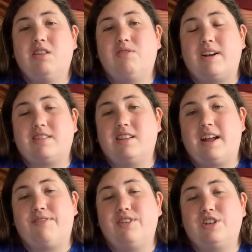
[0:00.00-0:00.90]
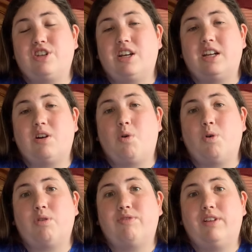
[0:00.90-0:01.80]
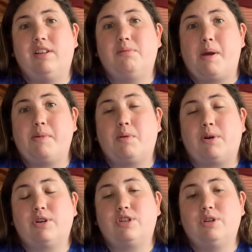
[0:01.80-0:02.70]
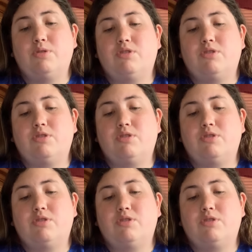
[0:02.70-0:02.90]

the rest of the definition, or fill in maybe a word or two.